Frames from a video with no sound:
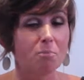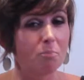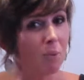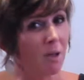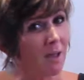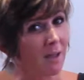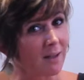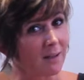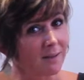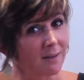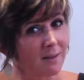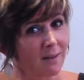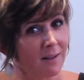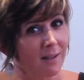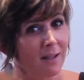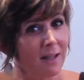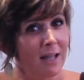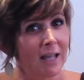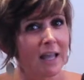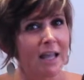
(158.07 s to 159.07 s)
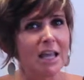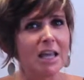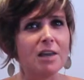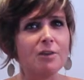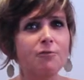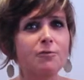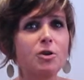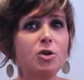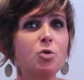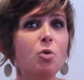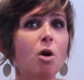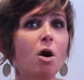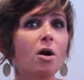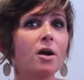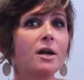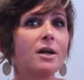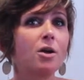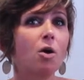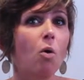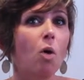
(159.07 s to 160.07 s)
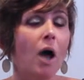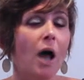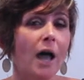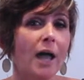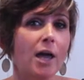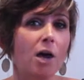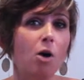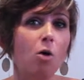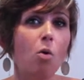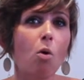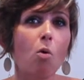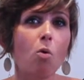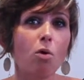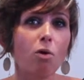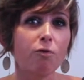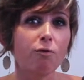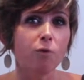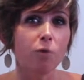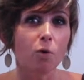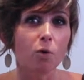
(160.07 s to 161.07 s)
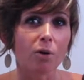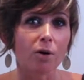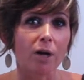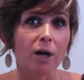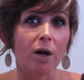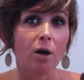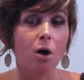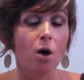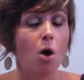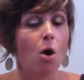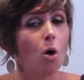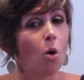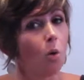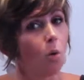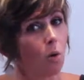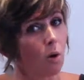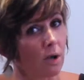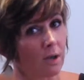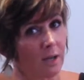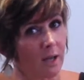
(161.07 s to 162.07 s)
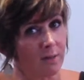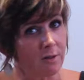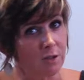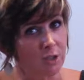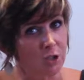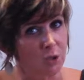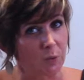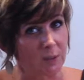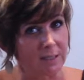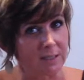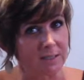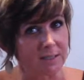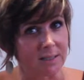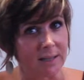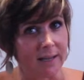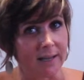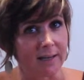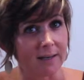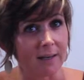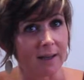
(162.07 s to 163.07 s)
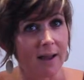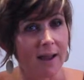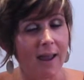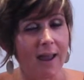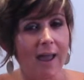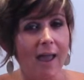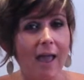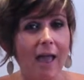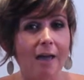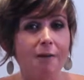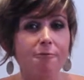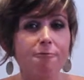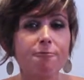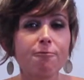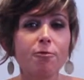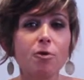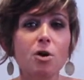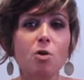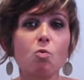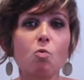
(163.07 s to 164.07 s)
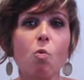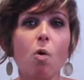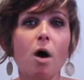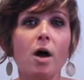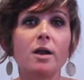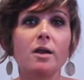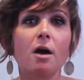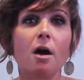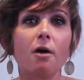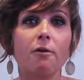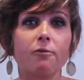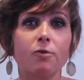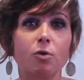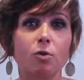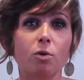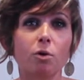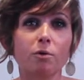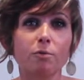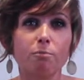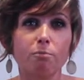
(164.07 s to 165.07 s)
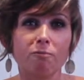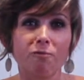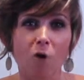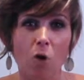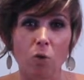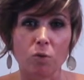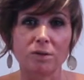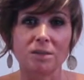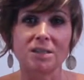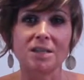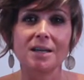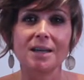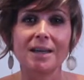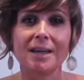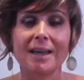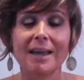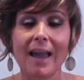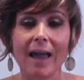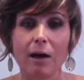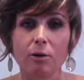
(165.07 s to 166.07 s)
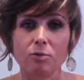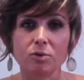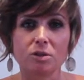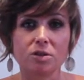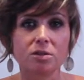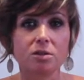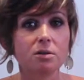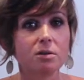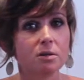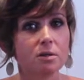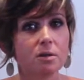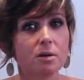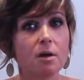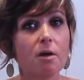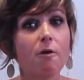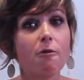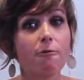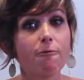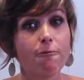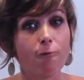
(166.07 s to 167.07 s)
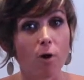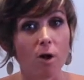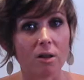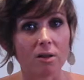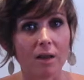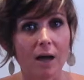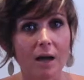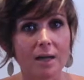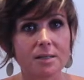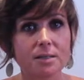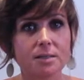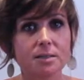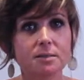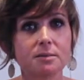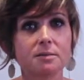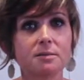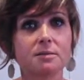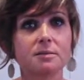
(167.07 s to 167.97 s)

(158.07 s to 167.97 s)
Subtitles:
But if you are in Ohio or Florida or another swing state, every one of your votes counts for a lot.